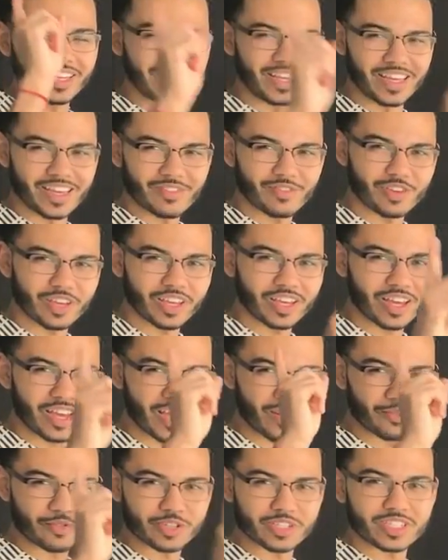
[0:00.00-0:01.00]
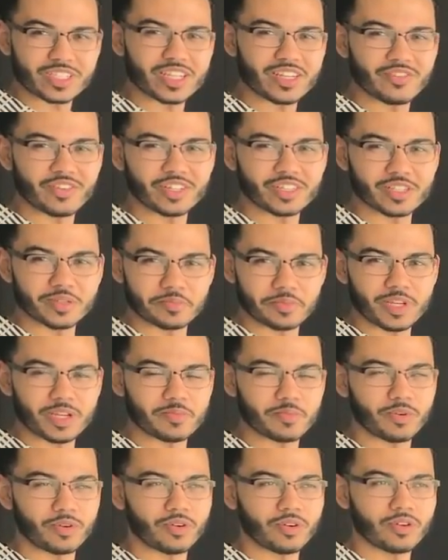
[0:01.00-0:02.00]
Giving and receiving to
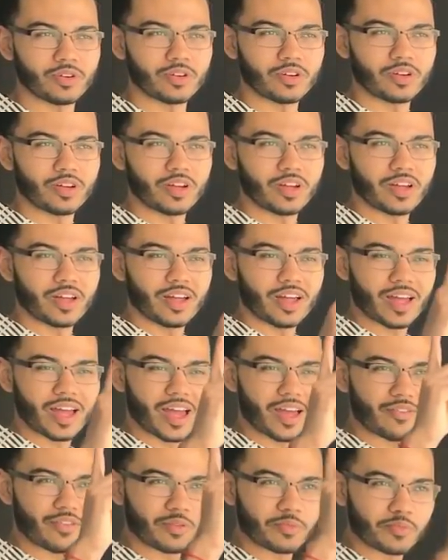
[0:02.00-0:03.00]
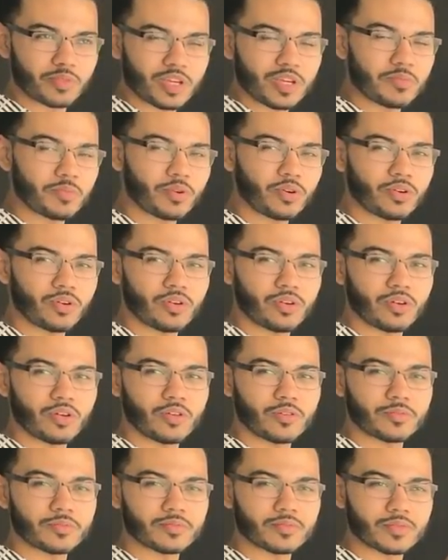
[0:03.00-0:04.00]
people, having people
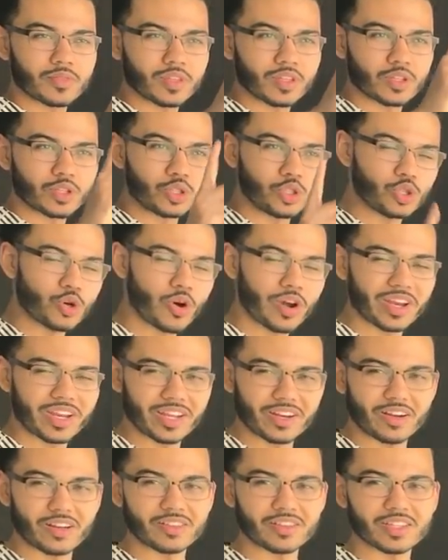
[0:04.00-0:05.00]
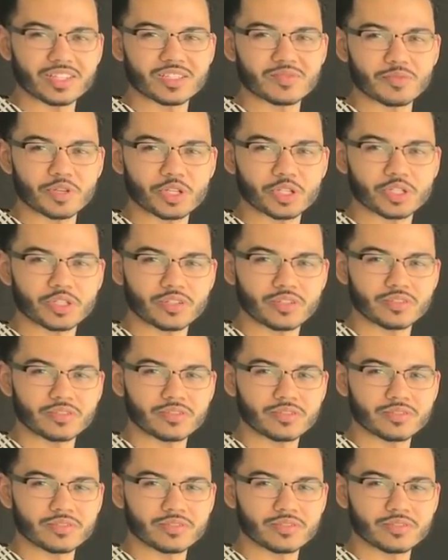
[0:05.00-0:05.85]
join in on this mission.